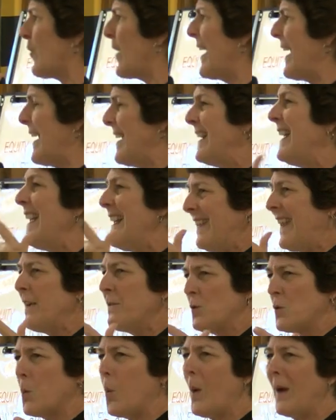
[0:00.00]
grade, they
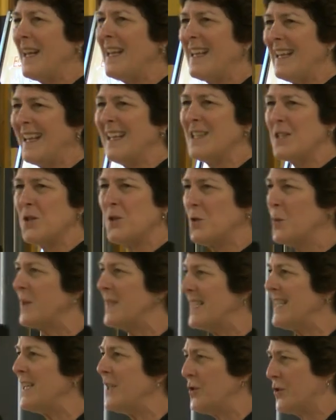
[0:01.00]
have 20 kids to a
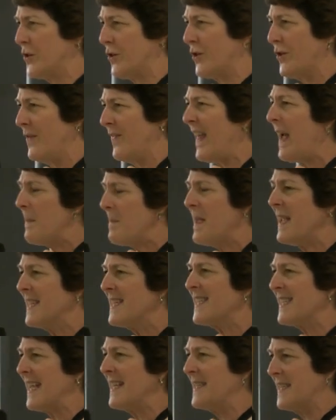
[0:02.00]
teacher. That
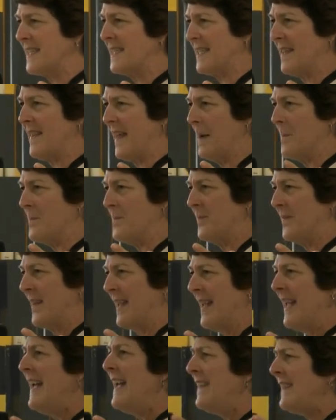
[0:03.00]
makes sense to them.
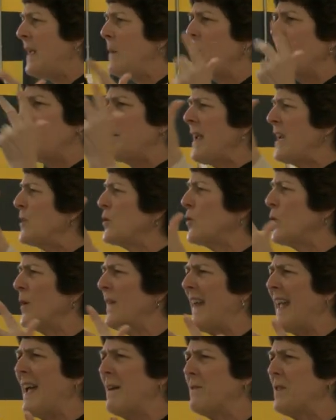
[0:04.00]
They want to make sure
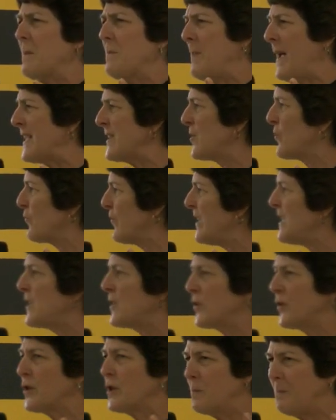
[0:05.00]
they have the best
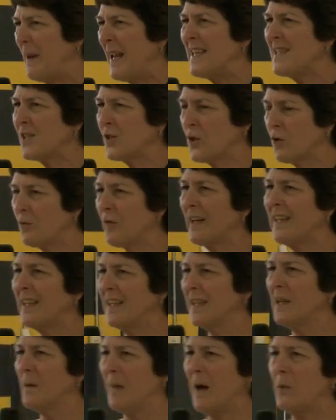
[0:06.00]
research-based
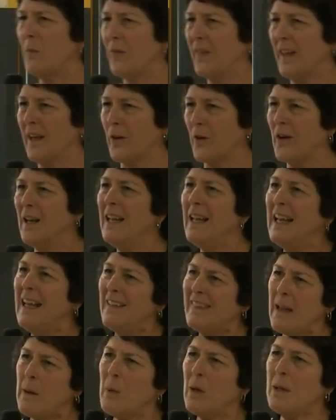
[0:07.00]
curriculum out there.
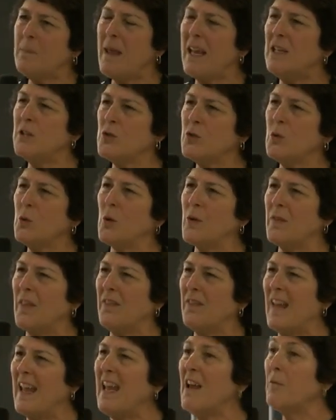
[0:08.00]
They want to make sure
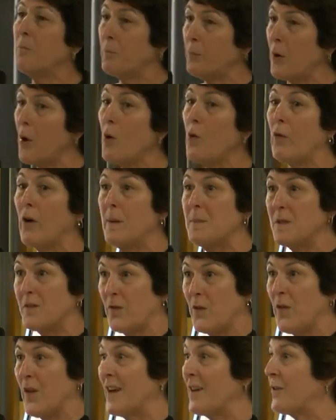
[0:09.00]
that they have programs
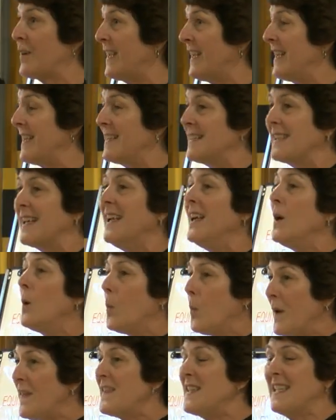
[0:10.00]
for their kids
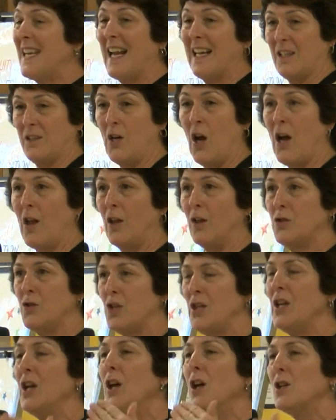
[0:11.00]
with
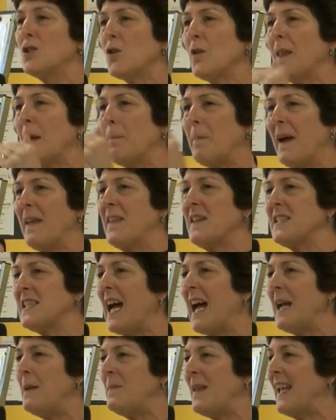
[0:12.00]
technology so that by the
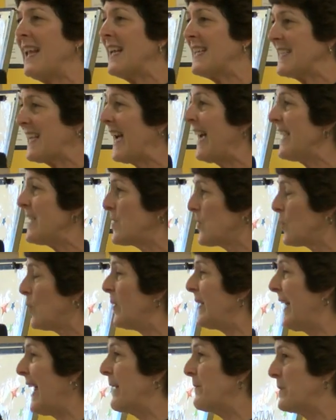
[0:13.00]
time they get to high
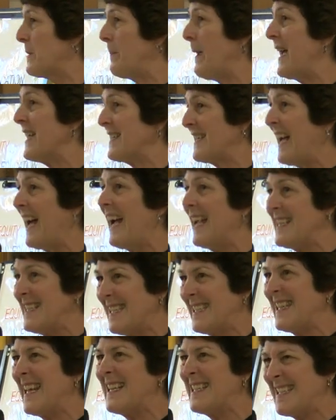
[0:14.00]
school and have to pass a
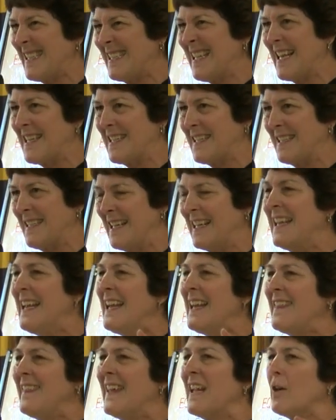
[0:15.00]
high-stakes testing,
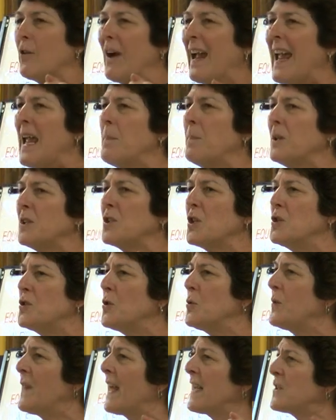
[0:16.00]
they're able to
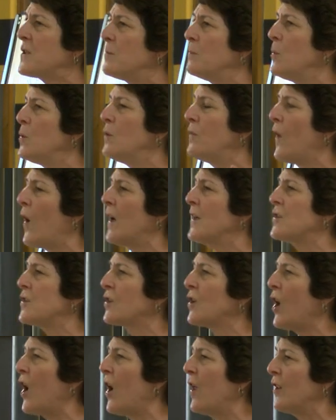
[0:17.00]
do that to move on to
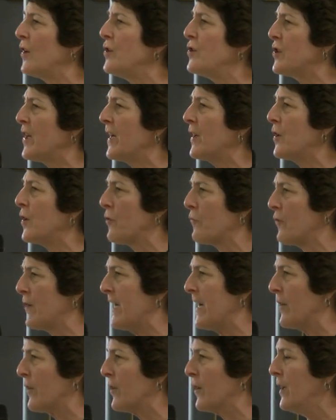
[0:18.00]
college and
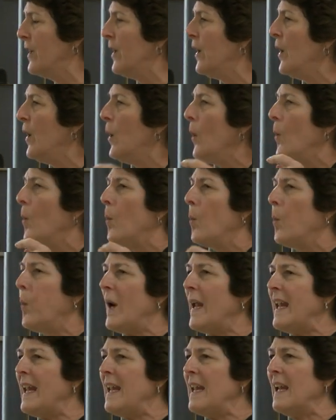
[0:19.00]
career.
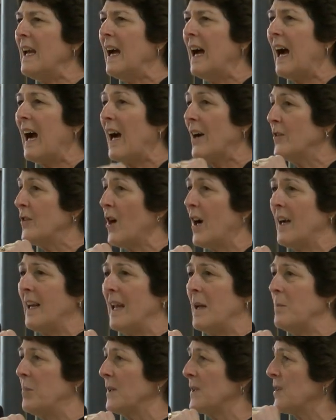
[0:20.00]
We are not
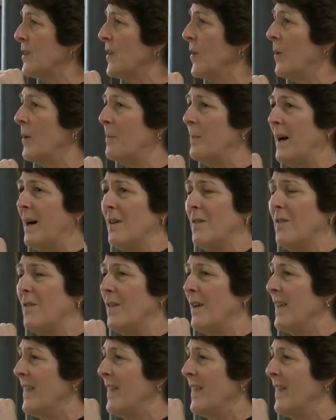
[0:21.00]
able to go above